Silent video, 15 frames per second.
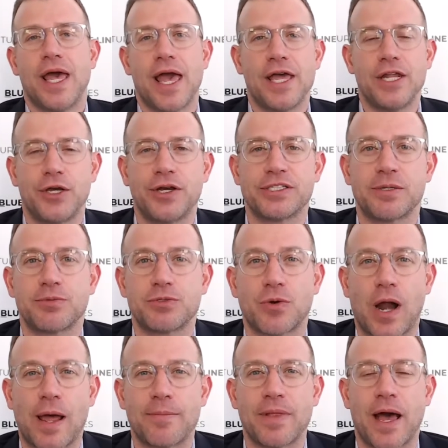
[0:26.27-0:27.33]
and you can
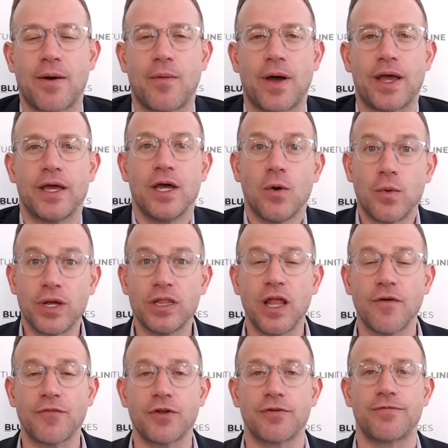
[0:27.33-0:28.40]
subscribe that way. We'd
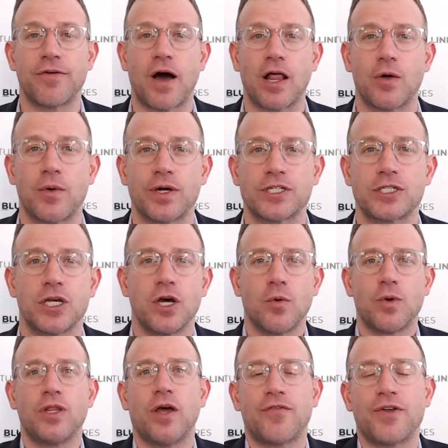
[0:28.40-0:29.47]
love you to follow us.
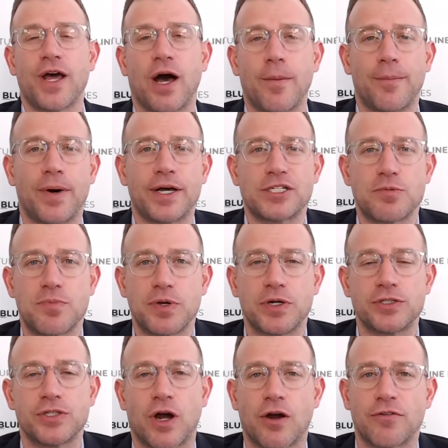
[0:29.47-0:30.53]
We'd love you to help us
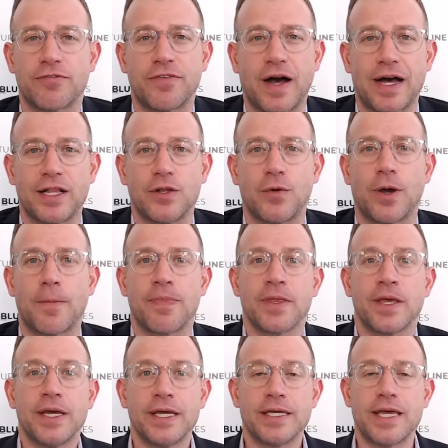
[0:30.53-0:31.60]
build our following.
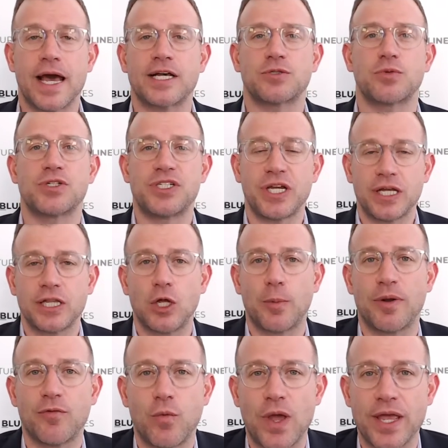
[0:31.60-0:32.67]
Yes, we're seeing a little
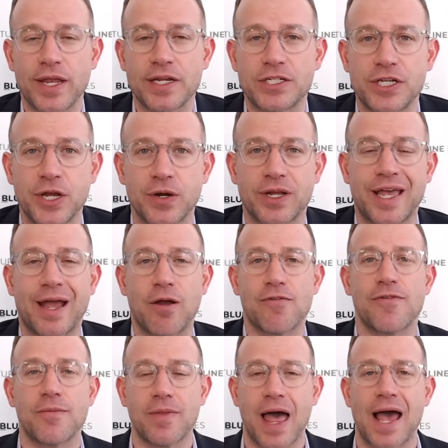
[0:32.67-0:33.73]
bit of weakness here, carry
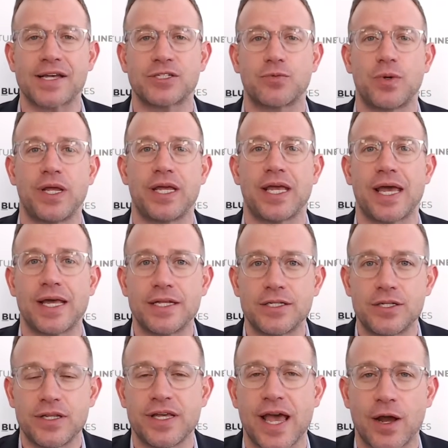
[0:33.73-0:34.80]
from last week
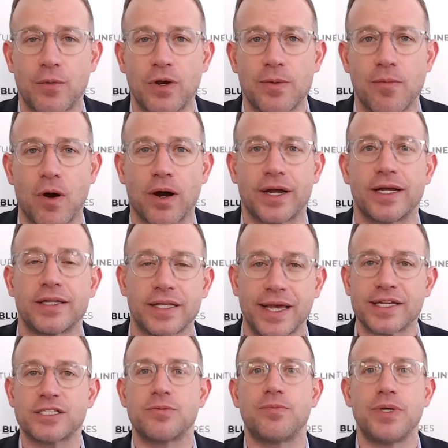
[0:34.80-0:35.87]
into the equity market. The
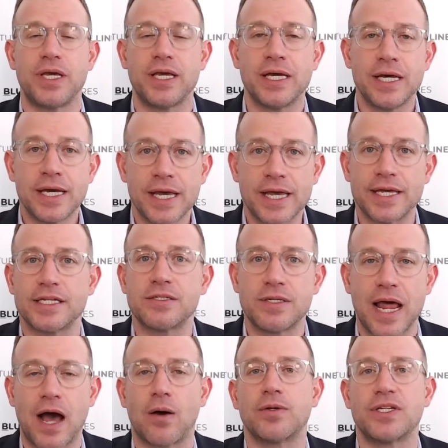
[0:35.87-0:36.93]
S&P is
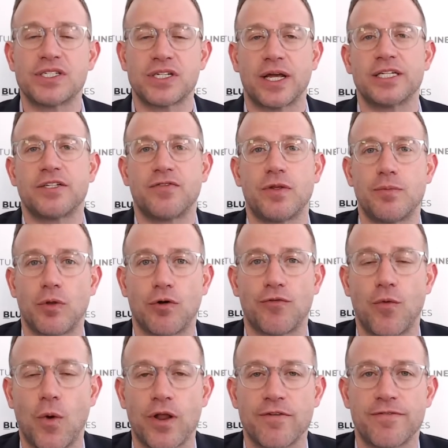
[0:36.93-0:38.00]
now decisively below
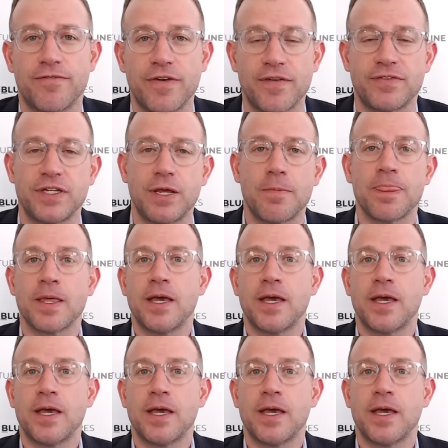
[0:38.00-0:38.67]
40.50.